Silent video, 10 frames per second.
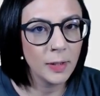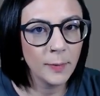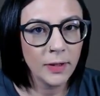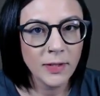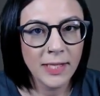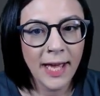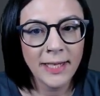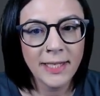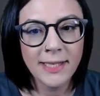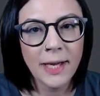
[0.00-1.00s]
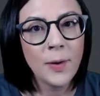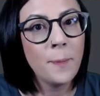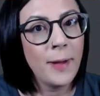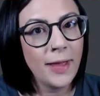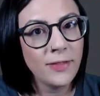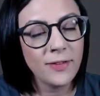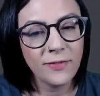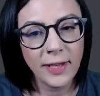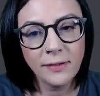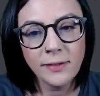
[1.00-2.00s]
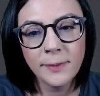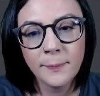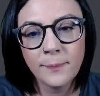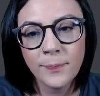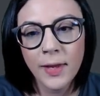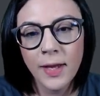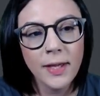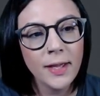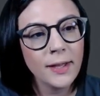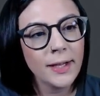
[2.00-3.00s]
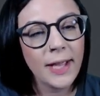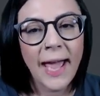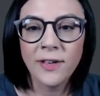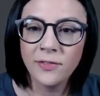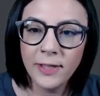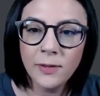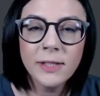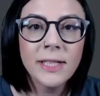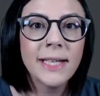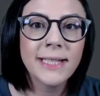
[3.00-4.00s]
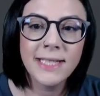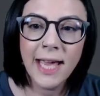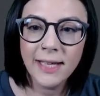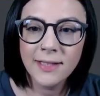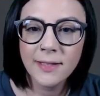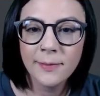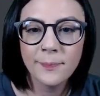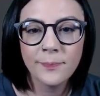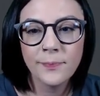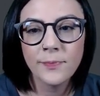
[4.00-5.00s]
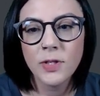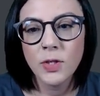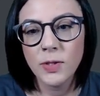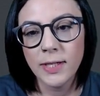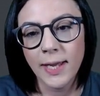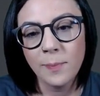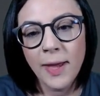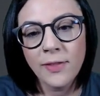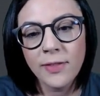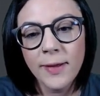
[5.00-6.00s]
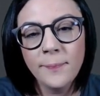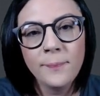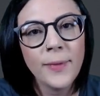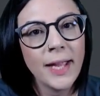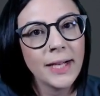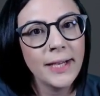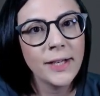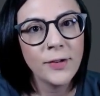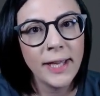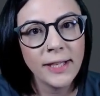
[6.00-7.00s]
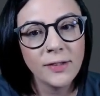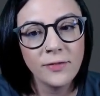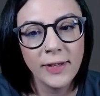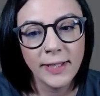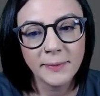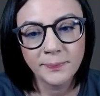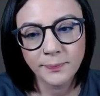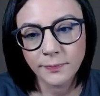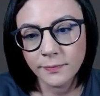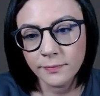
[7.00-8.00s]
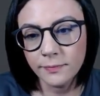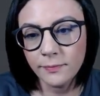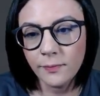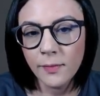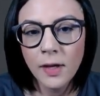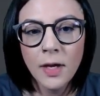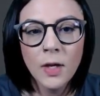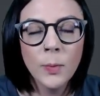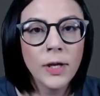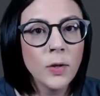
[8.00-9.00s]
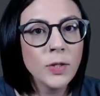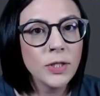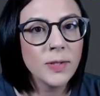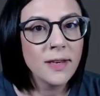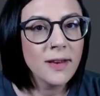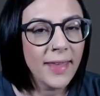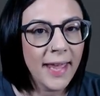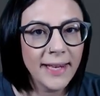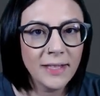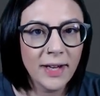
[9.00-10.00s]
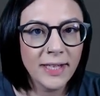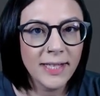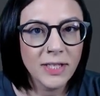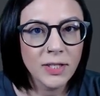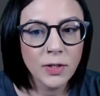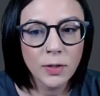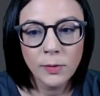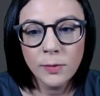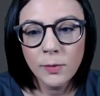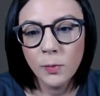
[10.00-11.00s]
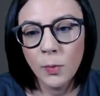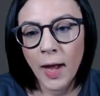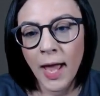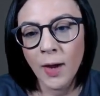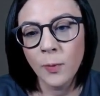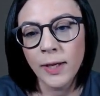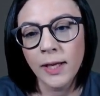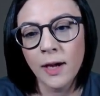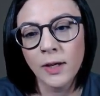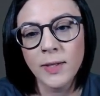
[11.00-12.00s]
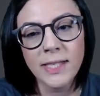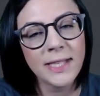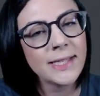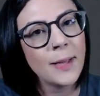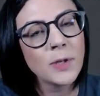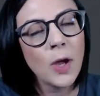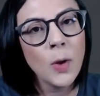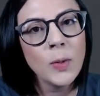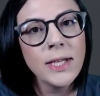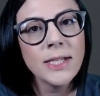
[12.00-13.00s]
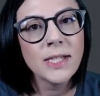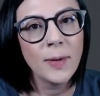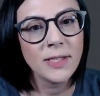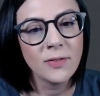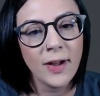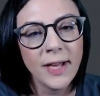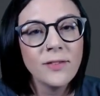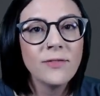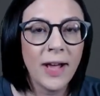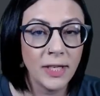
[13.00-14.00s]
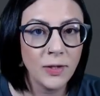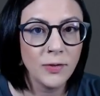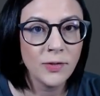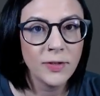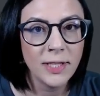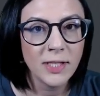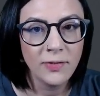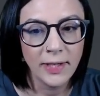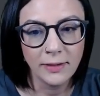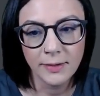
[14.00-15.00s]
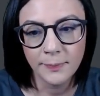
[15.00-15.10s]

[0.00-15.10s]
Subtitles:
we're going to add is our Panther field. Click Add Field, click Text, choose the name Panther, and click Create and Configure. We're going to use another handy validation tool where we are going to accept only specified values for this field.